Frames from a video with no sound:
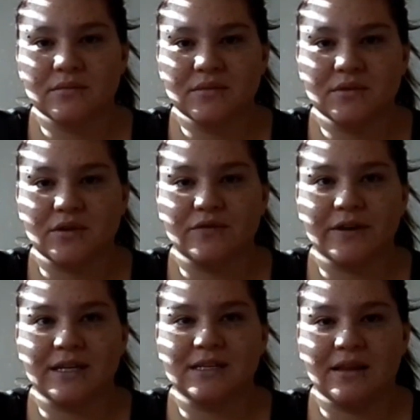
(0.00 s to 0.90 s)
Don't
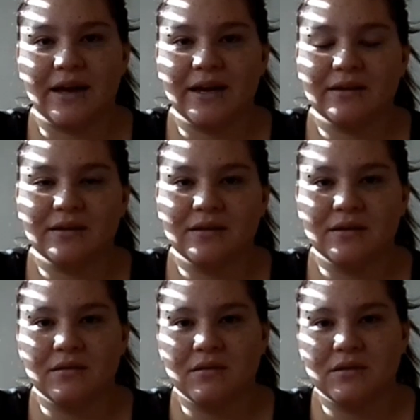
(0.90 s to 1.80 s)
forget to like,
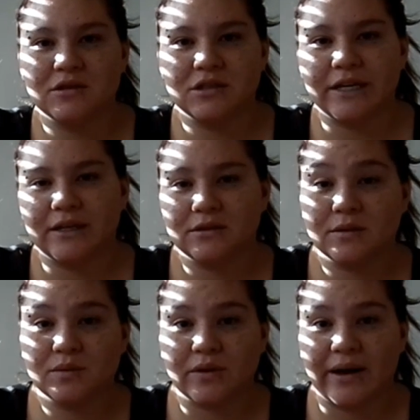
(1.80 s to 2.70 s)
share,
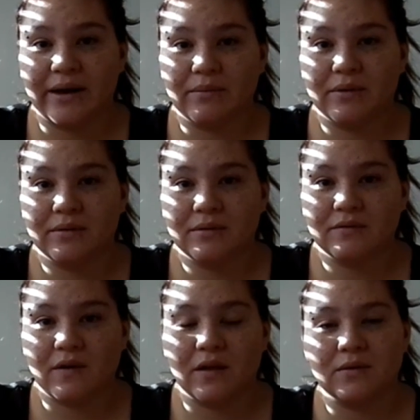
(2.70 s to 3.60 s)
subscribe,
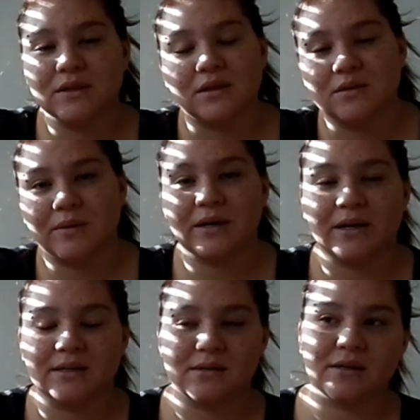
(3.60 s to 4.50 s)
follow us on Twitter,
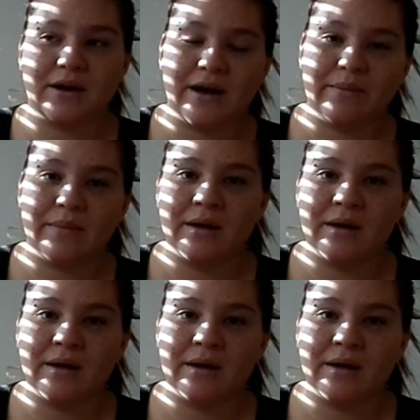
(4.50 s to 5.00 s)
Instagram,